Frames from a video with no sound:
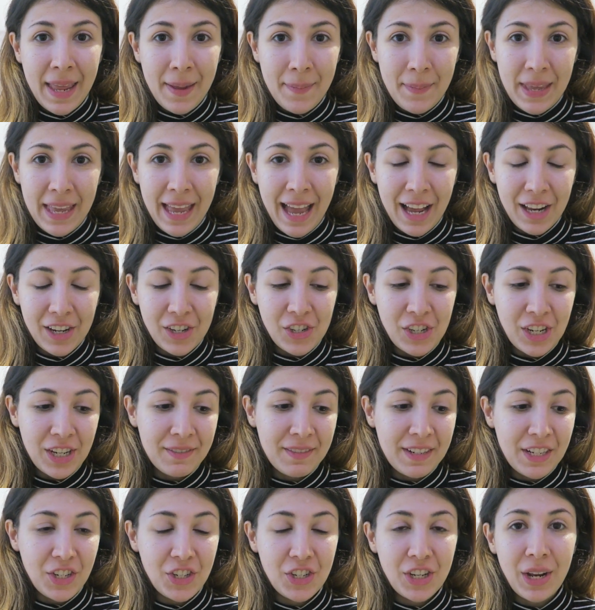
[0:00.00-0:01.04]
Amy,
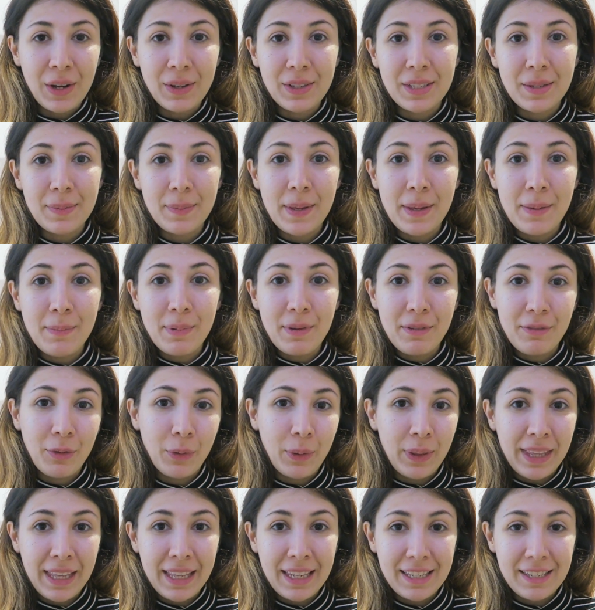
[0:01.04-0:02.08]
actually reached out to me
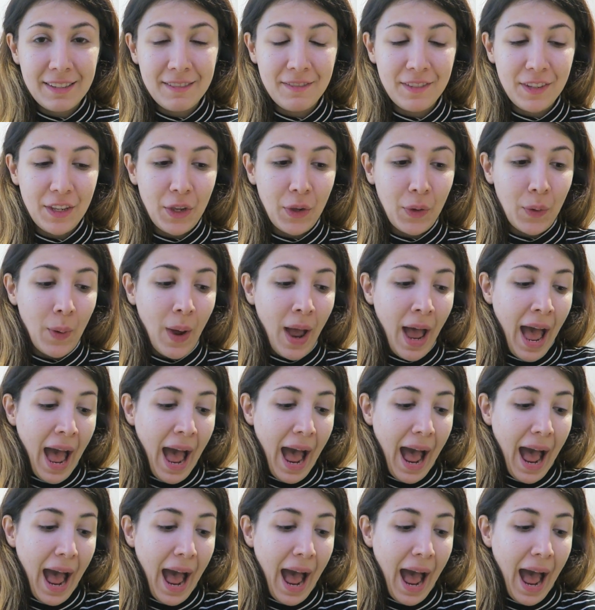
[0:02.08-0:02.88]
before the interview